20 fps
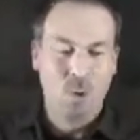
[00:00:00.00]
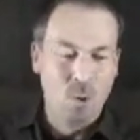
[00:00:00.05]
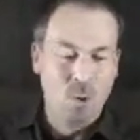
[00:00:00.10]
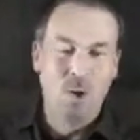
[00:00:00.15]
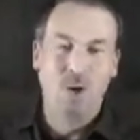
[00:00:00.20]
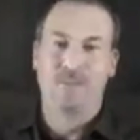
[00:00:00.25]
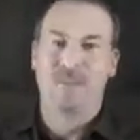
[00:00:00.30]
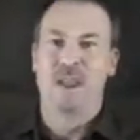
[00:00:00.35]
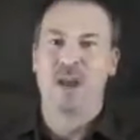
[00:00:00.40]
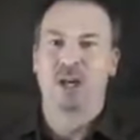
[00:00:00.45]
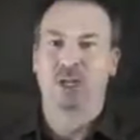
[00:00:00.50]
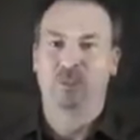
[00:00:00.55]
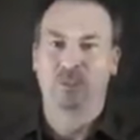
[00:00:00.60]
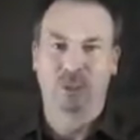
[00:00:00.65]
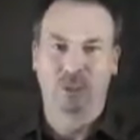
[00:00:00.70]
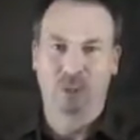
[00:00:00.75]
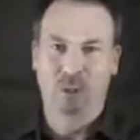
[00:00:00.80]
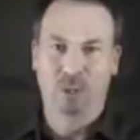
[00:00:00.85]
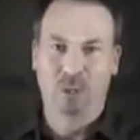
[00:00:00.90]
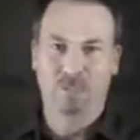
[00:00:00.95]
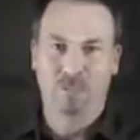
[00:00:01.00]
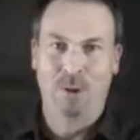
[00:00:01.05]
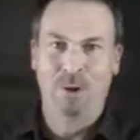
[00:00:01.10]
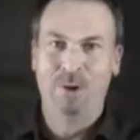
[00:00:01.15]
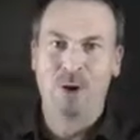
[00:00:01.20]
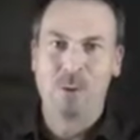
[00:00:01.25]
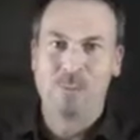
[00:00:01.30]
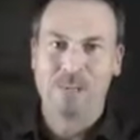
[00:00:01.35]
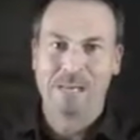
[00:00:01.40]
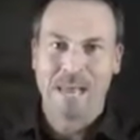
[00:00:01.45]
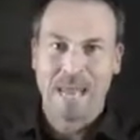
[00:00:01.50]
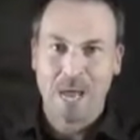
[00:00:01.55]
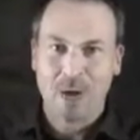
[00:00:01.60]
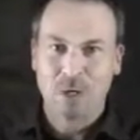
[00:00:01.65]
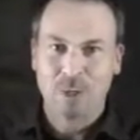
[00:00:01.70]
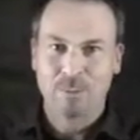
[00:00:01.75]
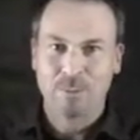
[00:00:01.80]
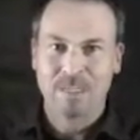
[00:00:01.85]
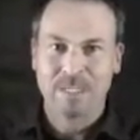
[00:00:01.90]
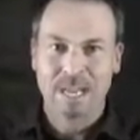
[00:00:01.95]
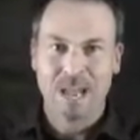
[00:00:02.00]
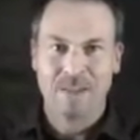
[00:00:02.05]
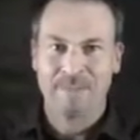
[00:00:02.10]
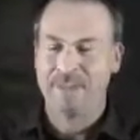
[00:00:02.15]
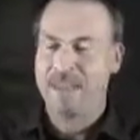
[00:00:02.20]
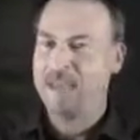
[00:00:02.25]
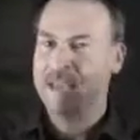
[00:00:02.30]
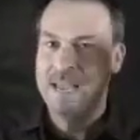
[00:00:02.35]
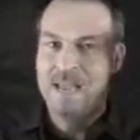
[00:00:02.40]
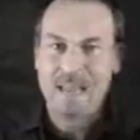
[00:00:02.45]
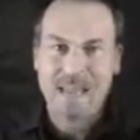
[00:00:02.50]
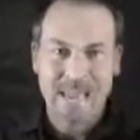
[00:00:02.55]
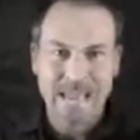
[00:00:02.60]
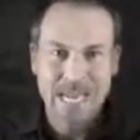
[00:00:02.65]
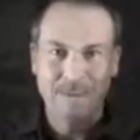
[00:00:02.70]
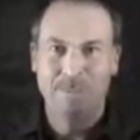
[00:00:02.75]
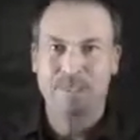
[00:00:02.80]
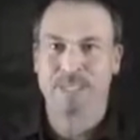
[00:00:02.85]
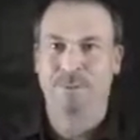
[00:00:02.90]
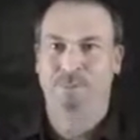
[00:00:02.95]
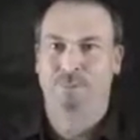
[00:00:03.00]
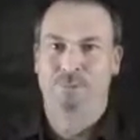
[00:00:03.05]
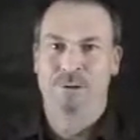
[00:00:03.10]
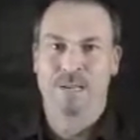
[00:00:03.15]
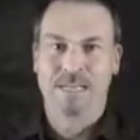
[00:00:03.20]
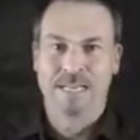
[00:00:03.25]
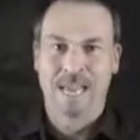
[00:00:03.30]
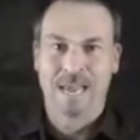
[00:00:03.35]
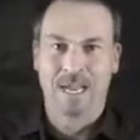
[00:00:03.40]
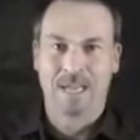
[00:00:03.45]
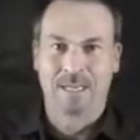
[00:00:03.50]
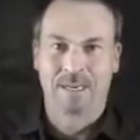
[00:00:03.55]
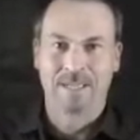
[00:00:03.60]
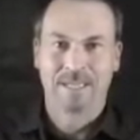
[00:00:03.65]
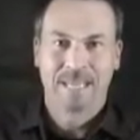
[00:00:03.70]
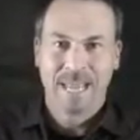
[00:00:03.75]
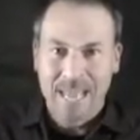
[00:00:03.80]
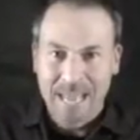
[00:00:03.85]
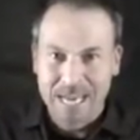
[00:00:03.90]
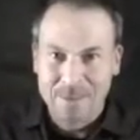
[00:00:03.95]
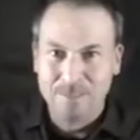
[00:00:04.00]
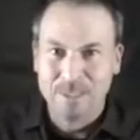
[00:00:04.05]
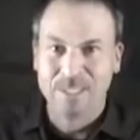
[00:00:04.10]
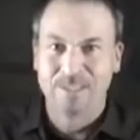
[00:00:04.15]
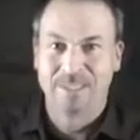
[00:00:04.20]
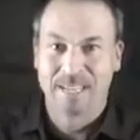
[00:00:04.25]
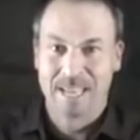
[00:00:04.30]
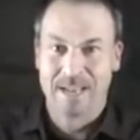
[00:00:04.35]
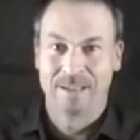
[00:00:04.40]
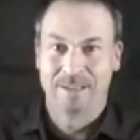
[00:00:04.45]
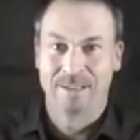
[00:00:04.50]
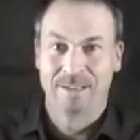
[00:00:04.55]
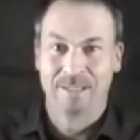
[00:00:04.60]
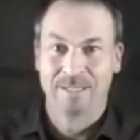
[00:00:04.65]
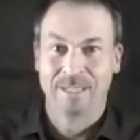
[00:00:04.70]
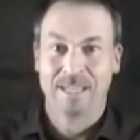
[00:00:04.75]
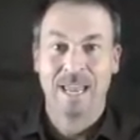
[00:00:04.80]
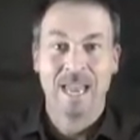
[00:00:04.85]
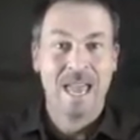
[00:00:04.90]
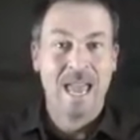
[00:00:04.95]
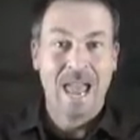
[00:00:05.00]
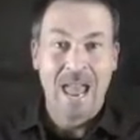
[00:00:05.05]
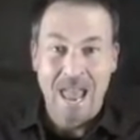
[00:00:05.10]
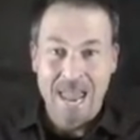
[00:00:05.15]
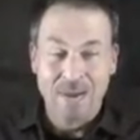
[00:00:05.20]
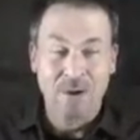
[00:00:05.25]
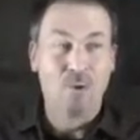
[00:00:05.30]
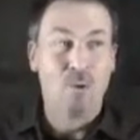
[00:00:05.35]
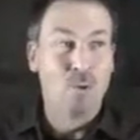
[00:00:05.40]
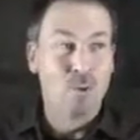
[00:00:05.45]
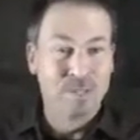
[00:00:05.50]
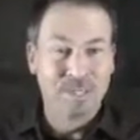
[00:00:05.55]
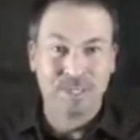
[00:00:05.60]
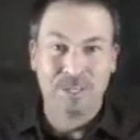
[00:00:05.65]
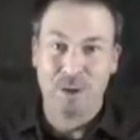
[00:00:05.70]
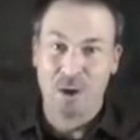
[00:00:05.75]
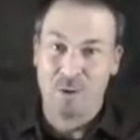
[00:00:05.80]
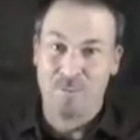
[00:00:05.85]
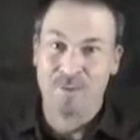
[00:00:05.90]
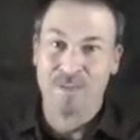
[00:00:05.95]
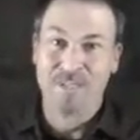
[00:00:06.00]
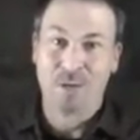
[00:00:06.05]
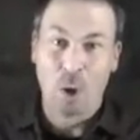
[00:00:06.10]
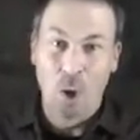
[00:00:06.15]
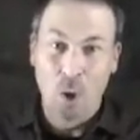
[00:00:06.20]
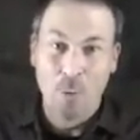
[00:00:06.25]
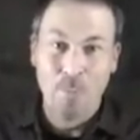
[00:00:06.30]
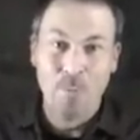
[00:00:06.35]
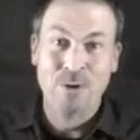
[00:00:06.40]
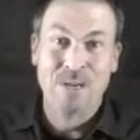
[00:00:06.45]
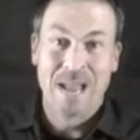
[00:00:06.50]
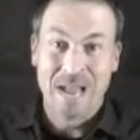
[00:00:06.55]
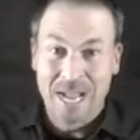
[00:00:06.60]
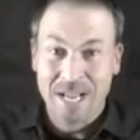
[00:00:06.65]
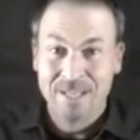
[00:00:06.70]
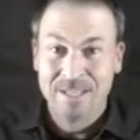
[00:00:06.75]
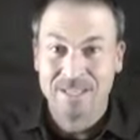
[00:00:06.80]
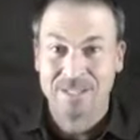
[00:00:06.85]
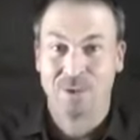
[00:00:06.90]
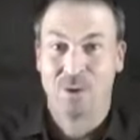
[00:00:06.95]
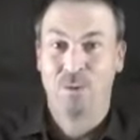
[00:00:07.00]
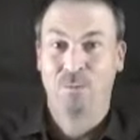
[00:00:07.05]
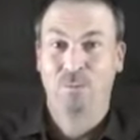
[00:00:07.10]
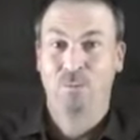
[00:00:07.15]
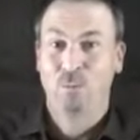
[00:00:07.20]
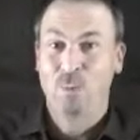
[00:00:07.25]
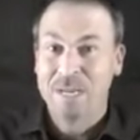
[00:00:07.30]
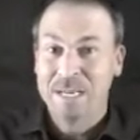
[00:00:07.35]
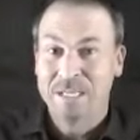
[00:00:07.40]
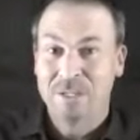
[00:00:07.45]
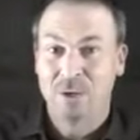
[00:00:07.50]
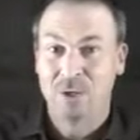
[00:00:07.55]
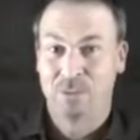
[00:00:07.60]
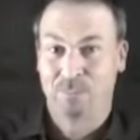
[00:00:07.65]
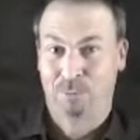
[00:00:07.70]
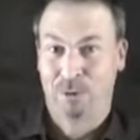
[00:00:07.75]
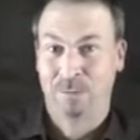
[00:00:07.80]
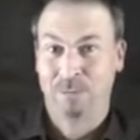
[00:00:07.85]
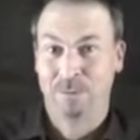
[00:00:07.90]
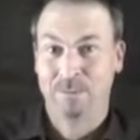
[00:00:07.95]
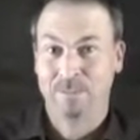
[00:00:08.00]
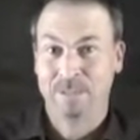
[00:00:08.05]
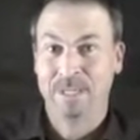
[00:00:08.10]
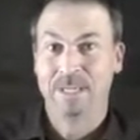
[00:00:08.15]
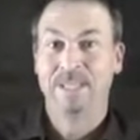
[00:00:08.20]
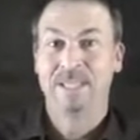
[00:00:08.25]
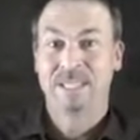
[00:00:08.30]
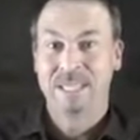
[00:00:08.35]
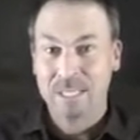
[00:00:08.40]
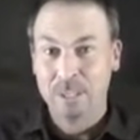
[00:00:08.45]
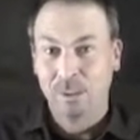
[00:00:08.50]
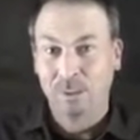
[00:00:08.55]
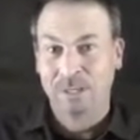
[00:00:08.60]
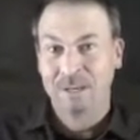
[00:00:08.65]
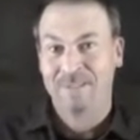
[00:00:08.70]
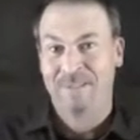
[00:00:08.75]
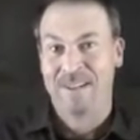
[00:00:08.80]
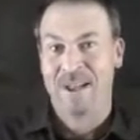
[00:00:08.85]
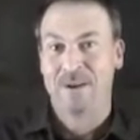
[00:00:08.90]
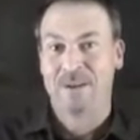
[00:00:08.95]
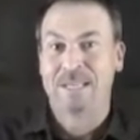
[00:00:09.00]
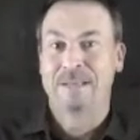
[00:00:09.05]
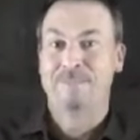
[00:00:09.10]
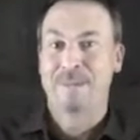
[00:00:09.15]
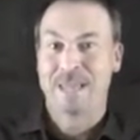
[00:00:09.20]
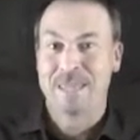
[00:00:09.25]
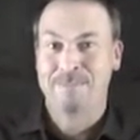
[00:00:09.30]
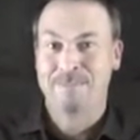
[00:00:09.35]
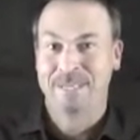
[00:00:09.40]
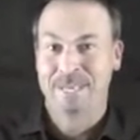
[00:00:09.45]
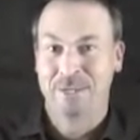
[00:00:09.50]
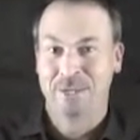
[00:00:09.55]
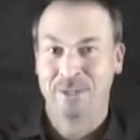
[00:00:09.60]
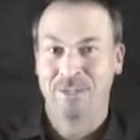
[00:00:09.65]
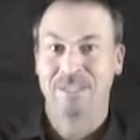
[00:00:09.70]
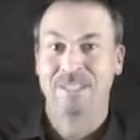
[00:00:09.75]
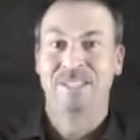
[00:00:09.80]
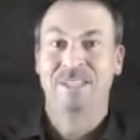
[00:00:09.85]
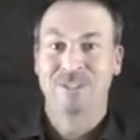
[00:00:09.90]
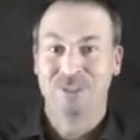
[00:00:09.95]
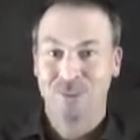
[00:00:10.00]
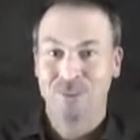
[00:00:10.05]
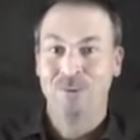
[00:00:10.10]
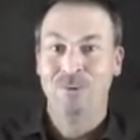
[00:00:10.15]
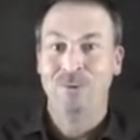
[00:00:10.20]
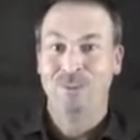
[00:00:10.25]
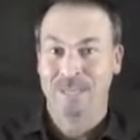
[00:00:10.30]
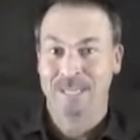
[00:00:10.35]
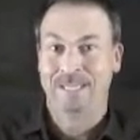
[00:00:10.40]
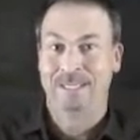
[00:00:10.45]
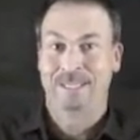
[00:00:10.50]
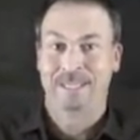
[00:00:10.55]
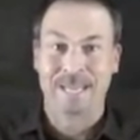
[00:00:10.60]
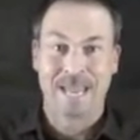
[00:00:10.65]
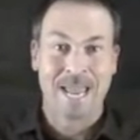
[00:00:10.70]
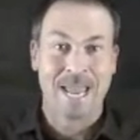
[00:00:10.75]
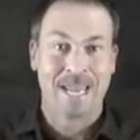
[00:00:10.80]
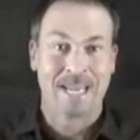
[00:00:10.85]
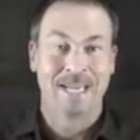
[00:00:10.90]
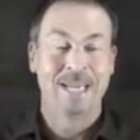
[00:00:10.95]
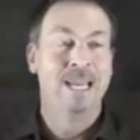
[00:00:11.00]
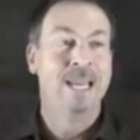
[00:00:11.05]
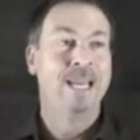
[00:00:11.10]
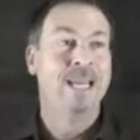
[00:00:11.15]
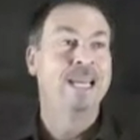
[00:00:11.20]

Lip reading: all of algebra 2, polynomial algebra stuff, elements of pre-calculus, elements of calculus, and also offers open, unsolved research problems still confounding mathematicians to this day.